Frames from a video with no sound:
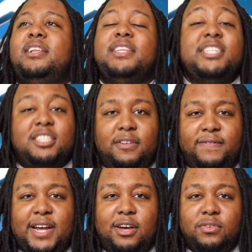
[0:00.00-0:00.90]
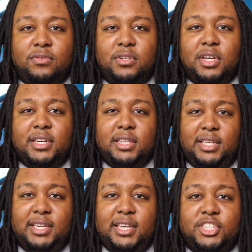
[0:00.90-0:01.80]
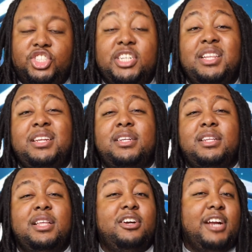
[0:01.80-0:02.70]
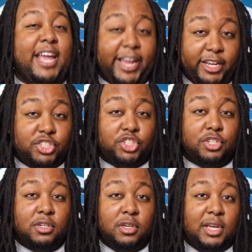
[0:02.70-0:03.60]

Lisa found a delete, and she deleted the letter H.